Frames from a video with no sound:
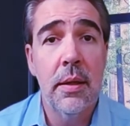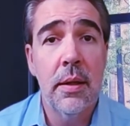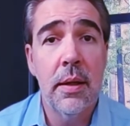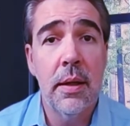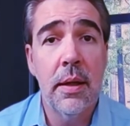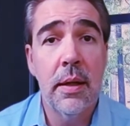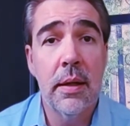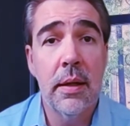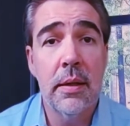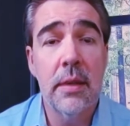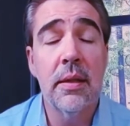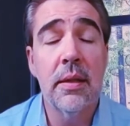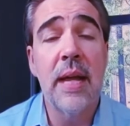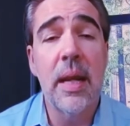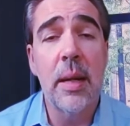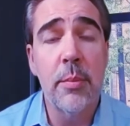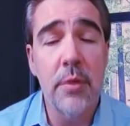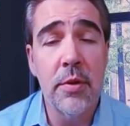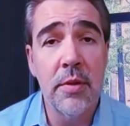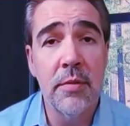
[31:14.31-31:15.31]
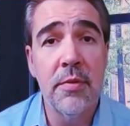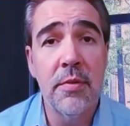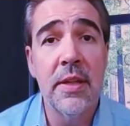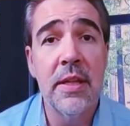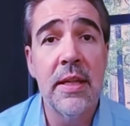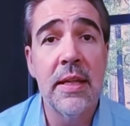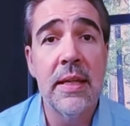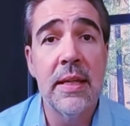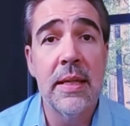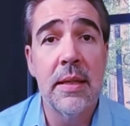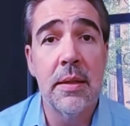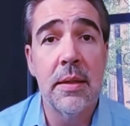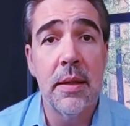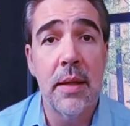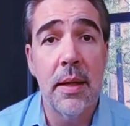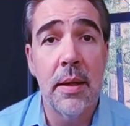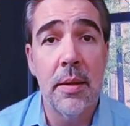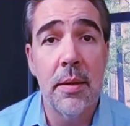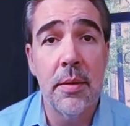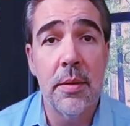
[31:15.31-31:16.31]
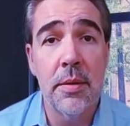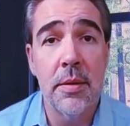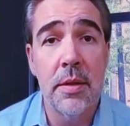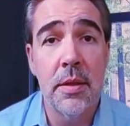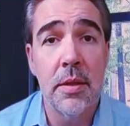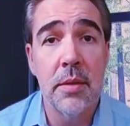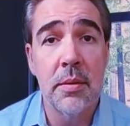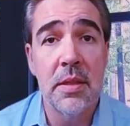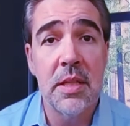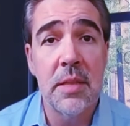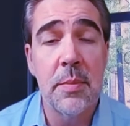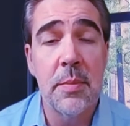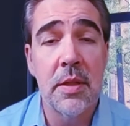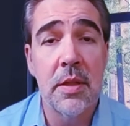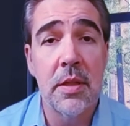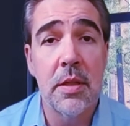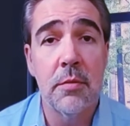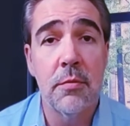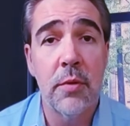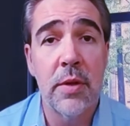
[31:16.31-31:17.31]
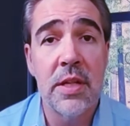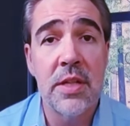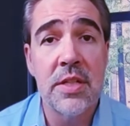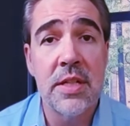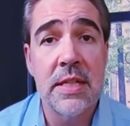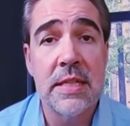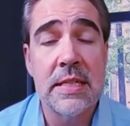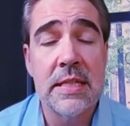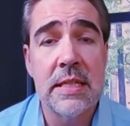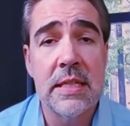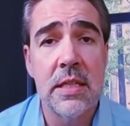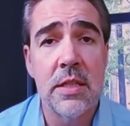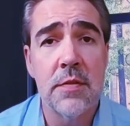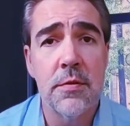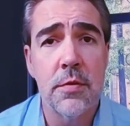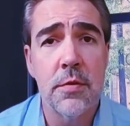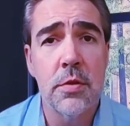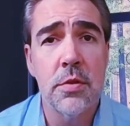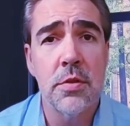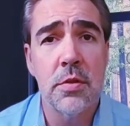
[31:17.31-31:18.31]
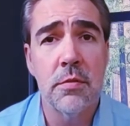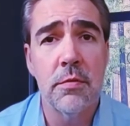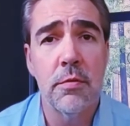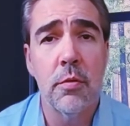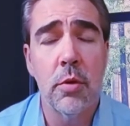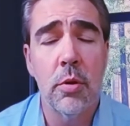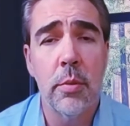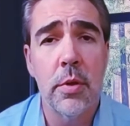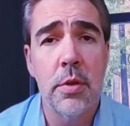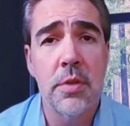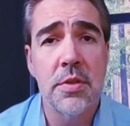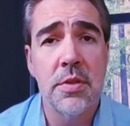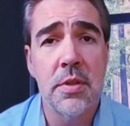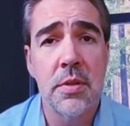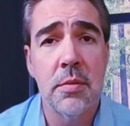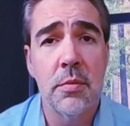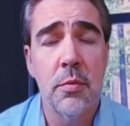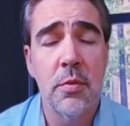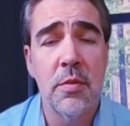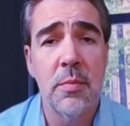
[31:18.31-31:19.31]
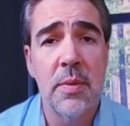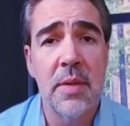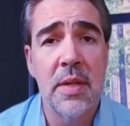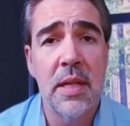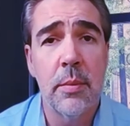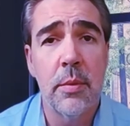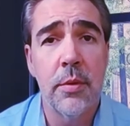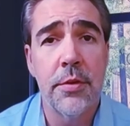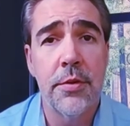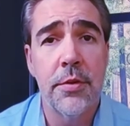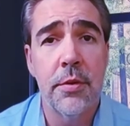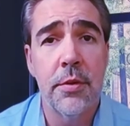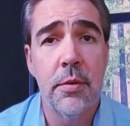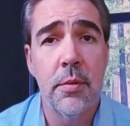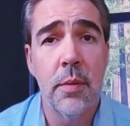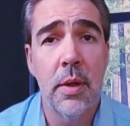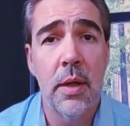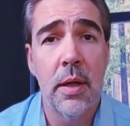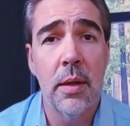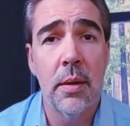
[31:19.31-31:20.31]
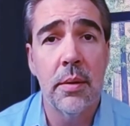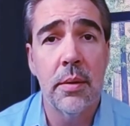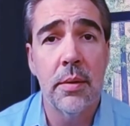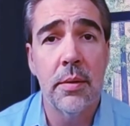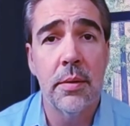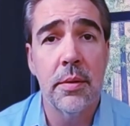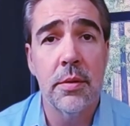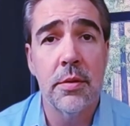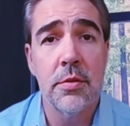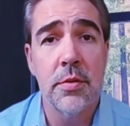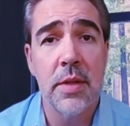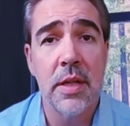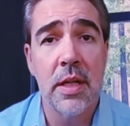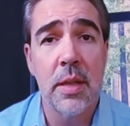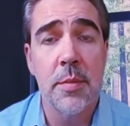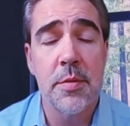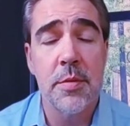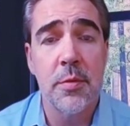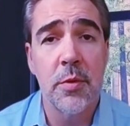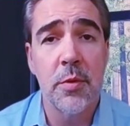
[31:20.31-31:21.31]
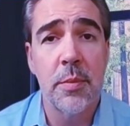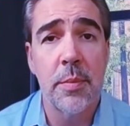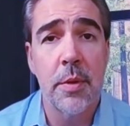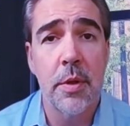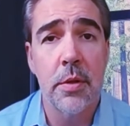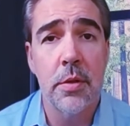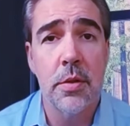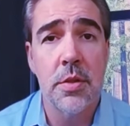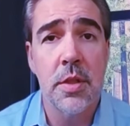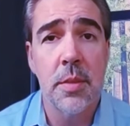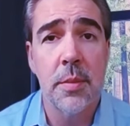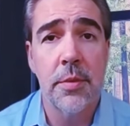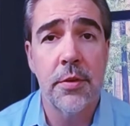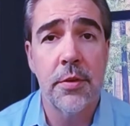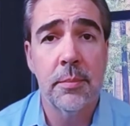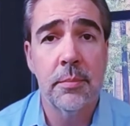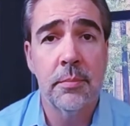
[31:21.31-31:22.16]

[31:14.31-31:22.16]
uh, collaboratively and uh, you know keeping your know, franchisee needs first and foremost. And we've been able to uh, strike up some great partnerships.